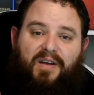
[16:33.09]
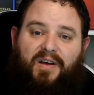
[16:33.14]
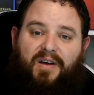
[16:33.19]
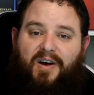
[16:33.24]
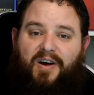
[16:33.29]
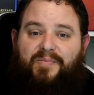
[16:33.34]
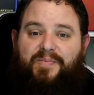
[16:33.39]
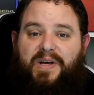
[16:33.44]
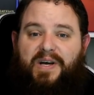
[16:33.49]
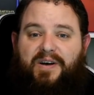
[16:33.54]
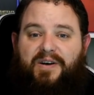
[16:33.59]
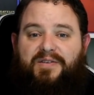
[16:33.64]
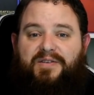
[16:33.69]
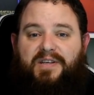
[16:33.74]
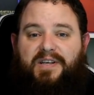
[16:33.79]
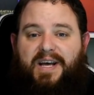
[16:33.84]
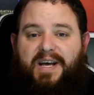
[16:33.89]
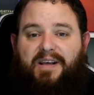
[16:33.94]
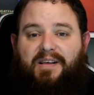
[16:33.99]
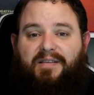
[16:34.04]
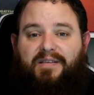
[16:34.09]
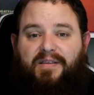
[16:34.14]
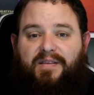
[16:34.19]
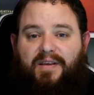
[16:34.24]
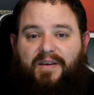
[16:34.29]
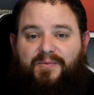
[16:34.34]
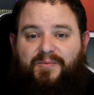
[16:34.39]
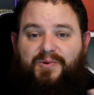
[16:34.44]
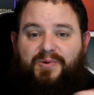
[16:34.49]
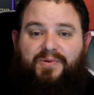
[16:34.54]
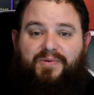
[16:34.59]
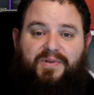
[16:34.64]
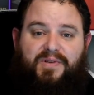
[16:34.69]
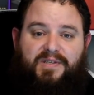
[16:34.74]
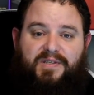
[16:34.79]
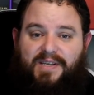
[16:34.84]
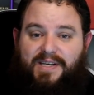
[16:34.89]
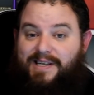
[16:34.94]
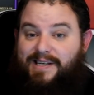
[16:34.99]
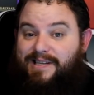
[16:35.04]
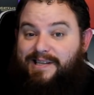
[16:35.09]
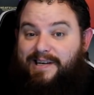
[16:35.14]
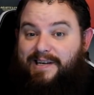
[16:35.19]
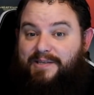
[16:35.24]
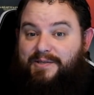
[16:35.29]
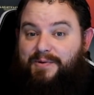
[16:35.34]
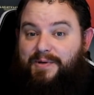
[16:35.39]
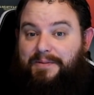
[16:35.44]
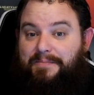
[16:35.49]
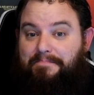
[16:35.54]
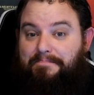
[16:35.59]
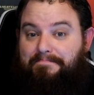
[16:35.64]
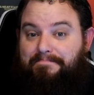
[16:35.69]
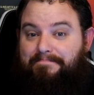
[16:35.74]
I'm your host Nate, and we'll see you in the next one.